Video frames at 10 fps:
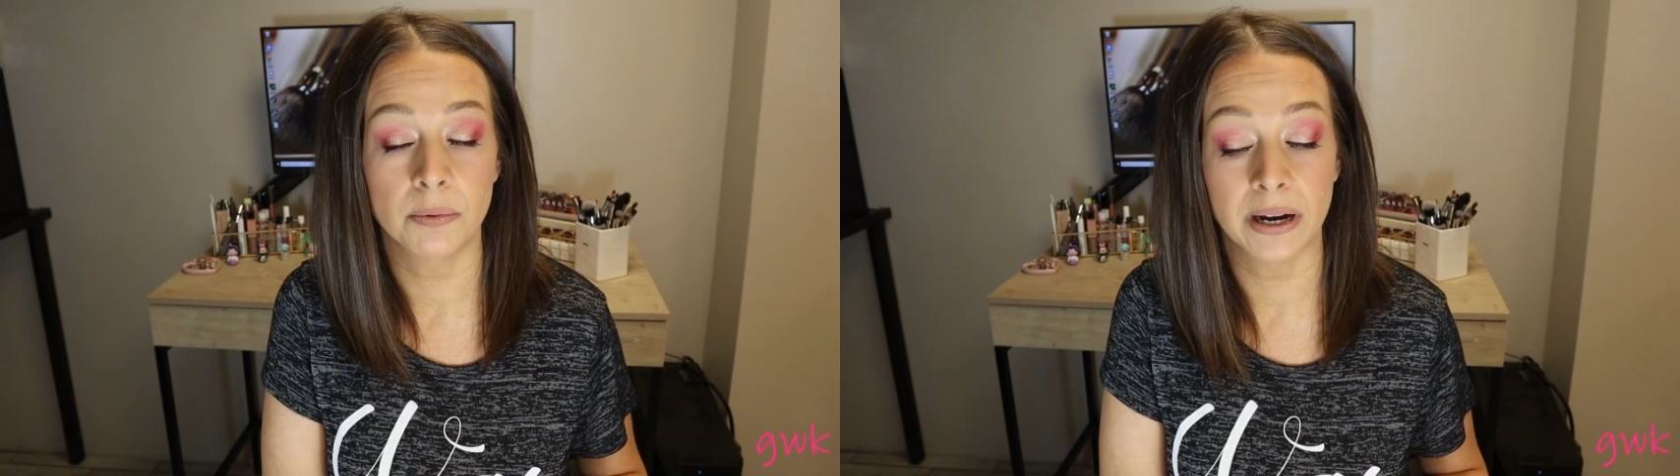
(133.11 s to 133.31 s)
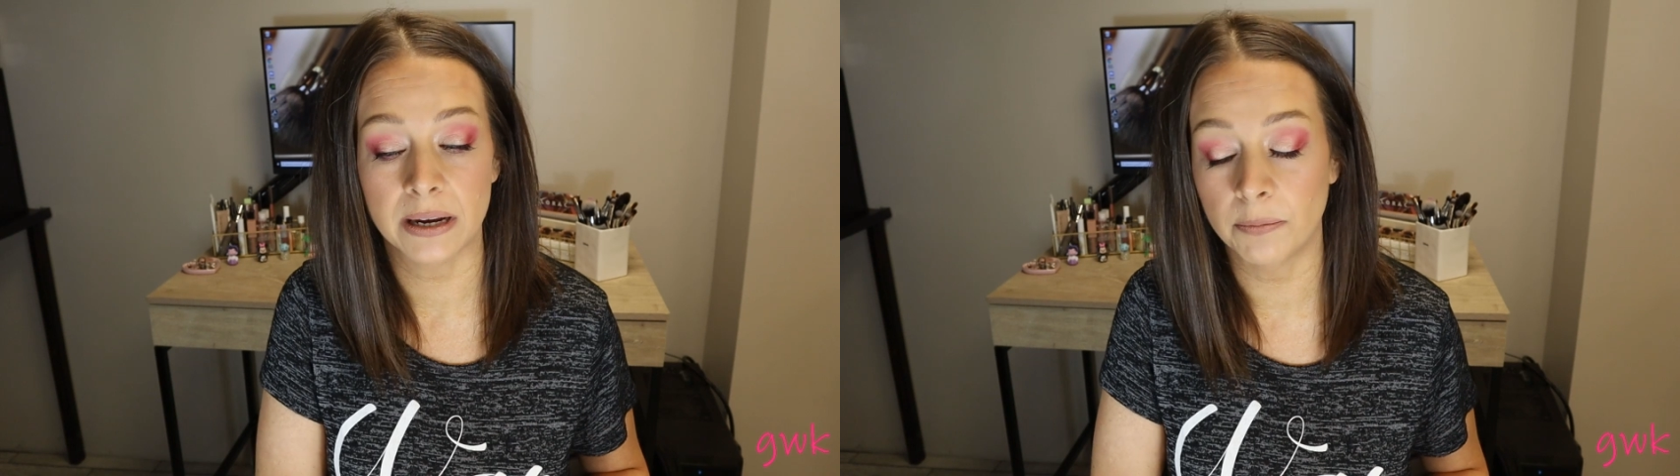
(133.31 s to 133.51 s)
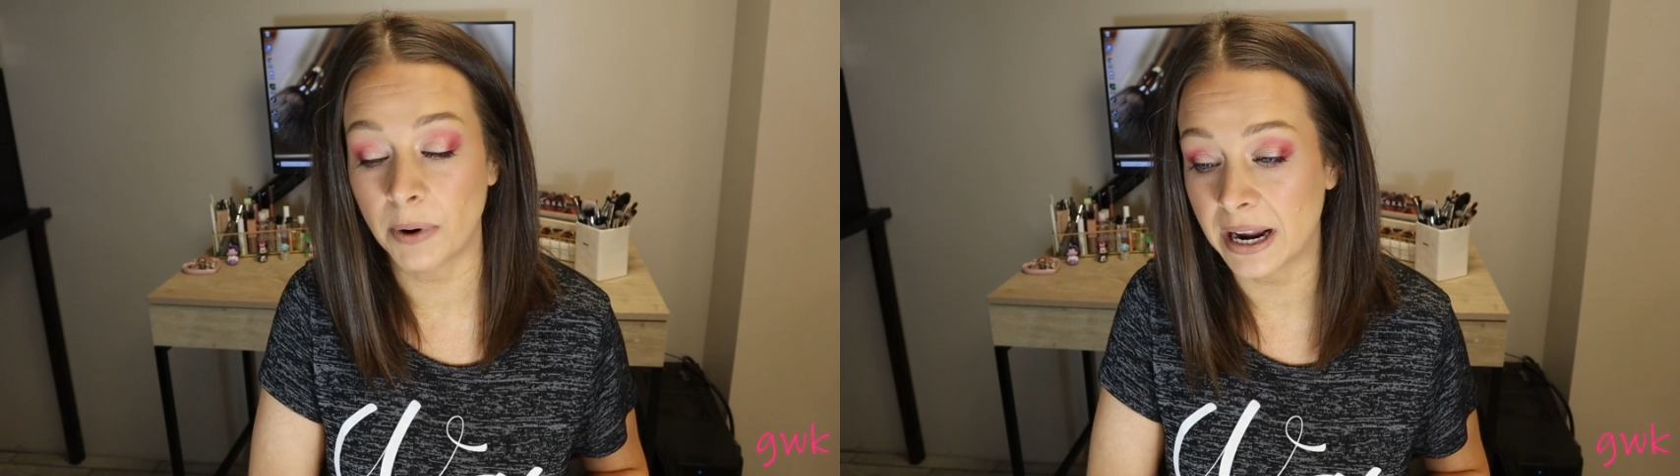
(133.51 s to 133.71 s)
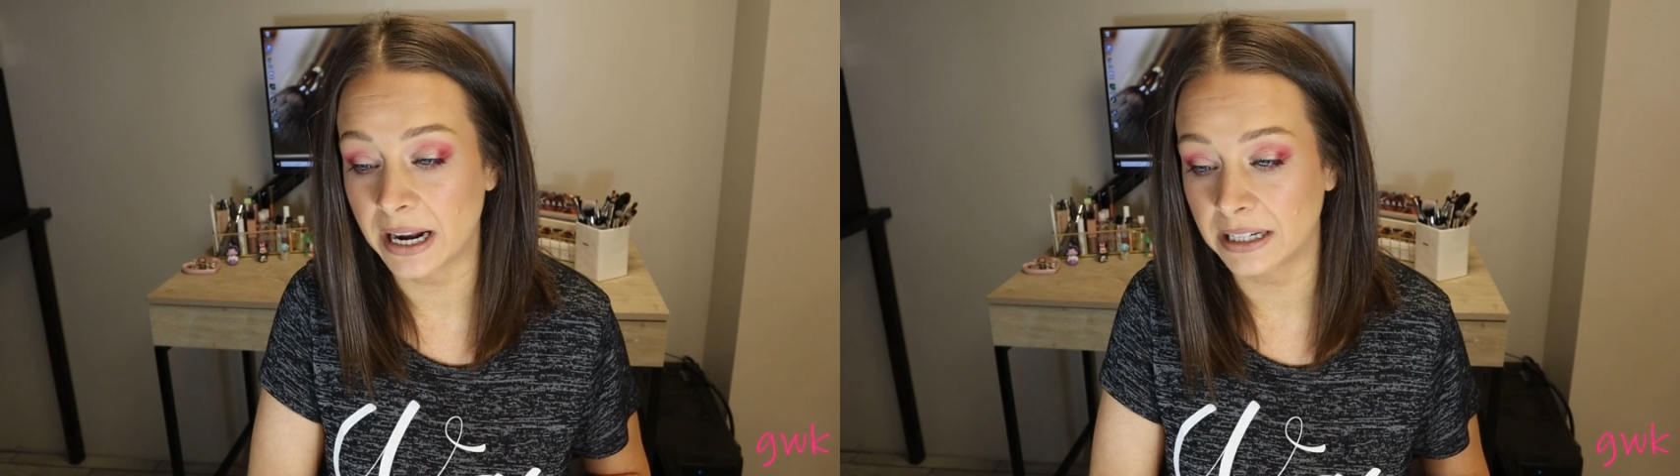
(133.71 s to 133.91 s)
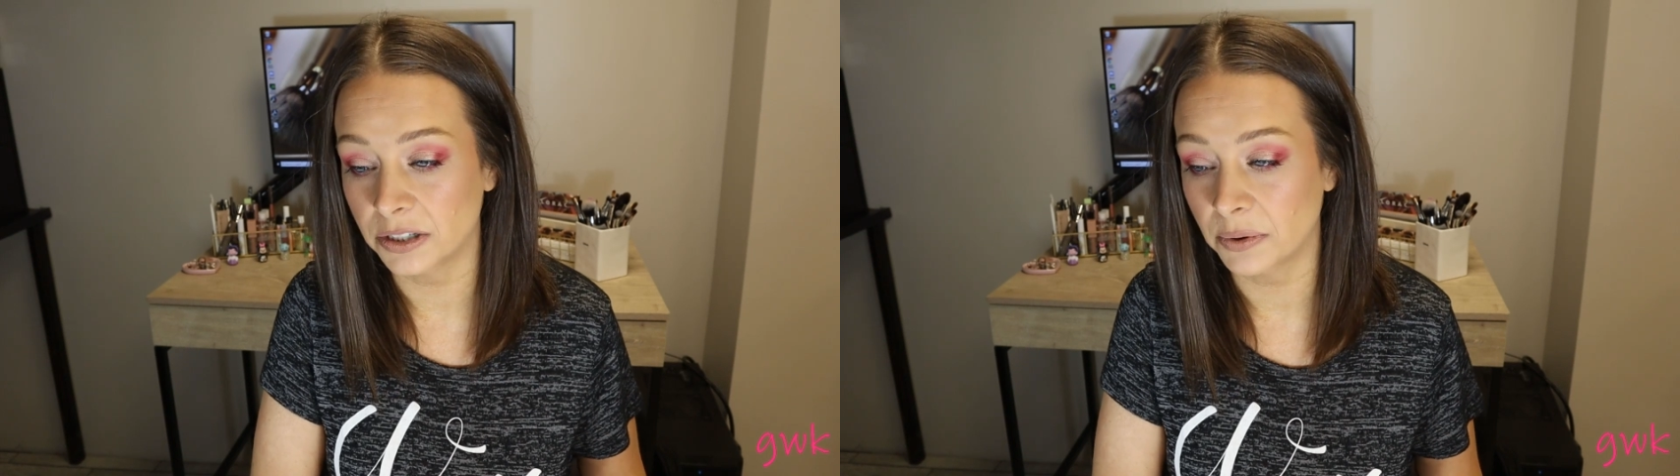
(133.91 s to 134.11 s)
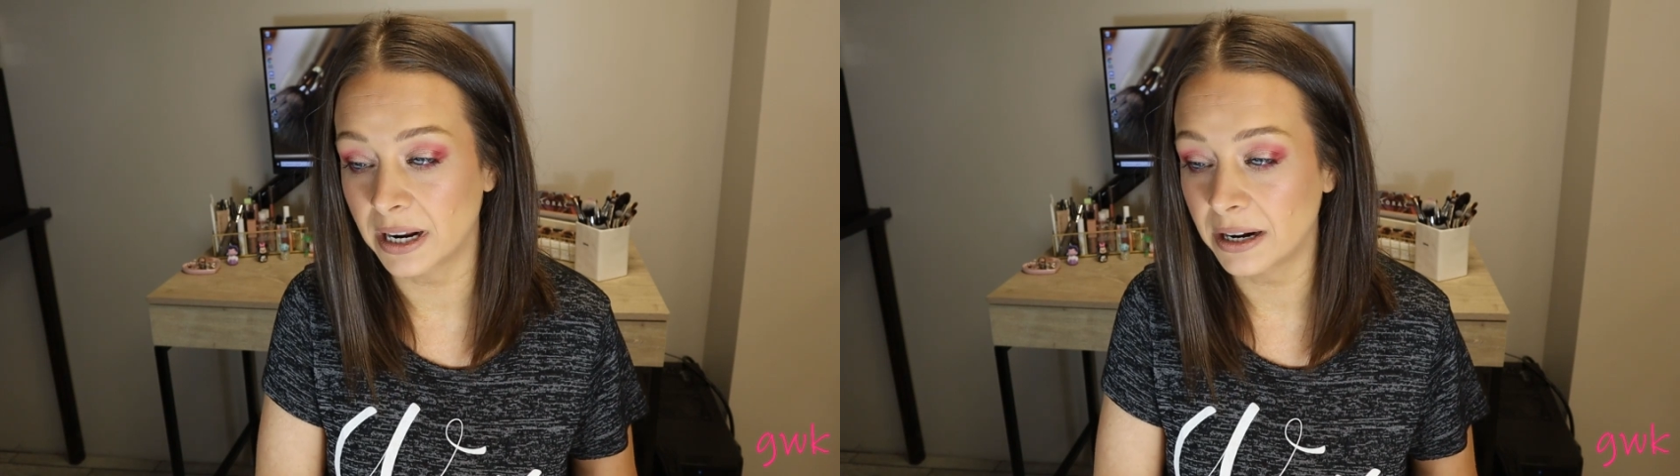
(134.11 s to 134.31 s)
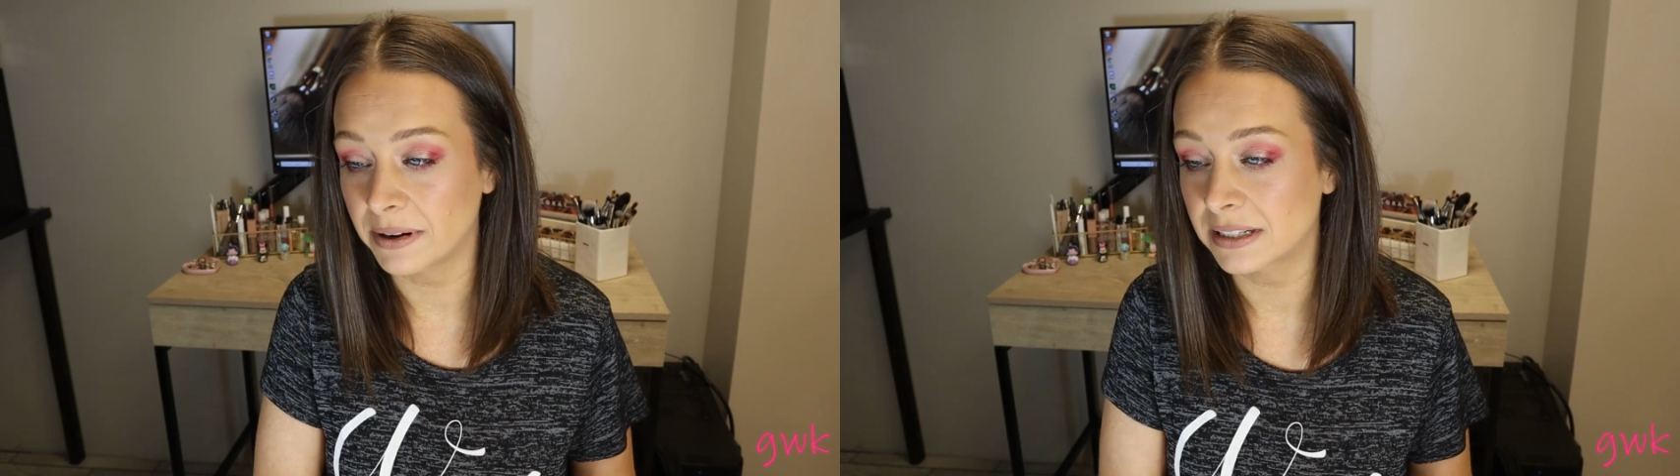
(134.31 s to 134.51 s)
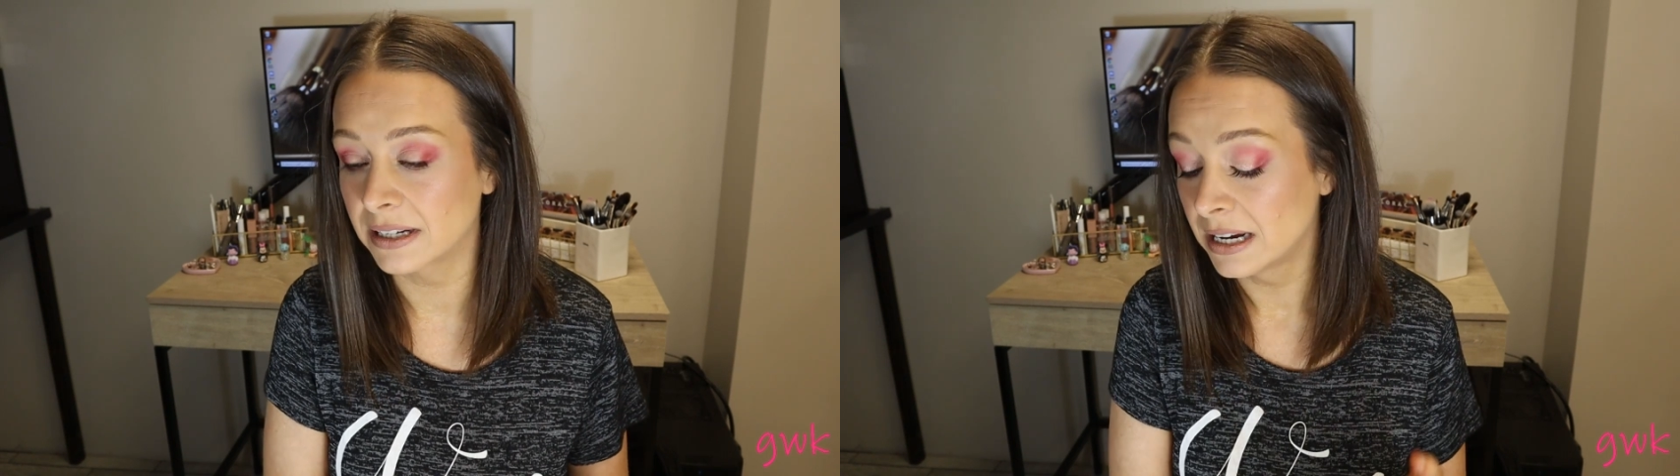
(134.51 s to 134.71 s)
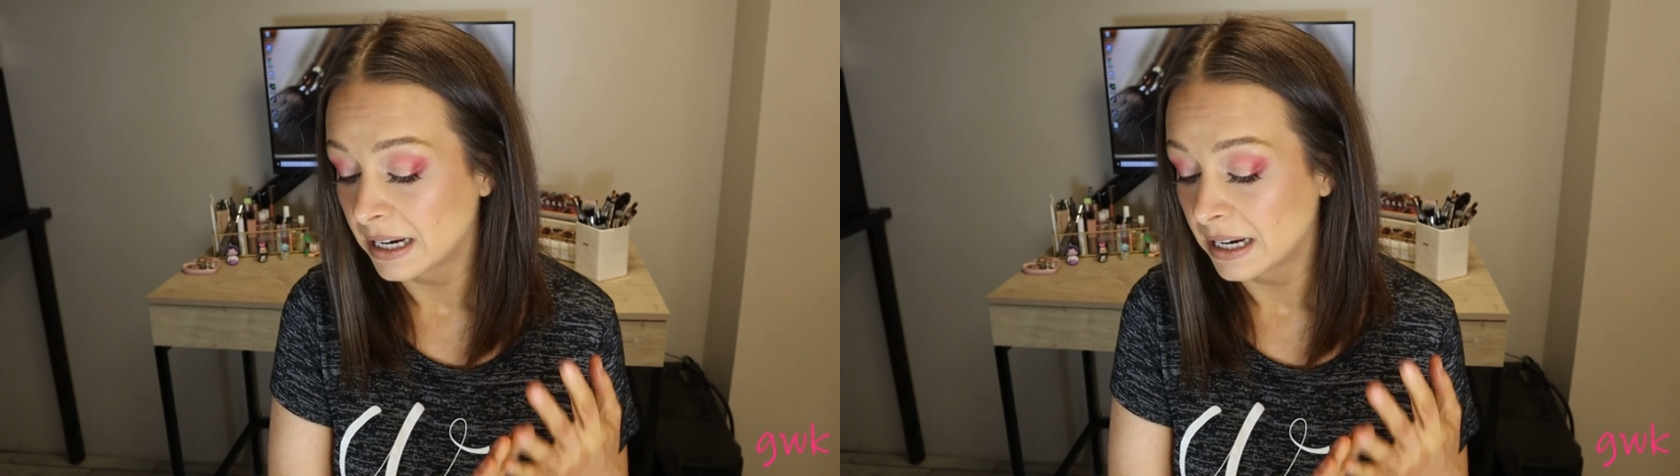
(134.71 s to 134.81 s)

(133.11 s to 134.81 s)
why, why hang on to it? Anyways,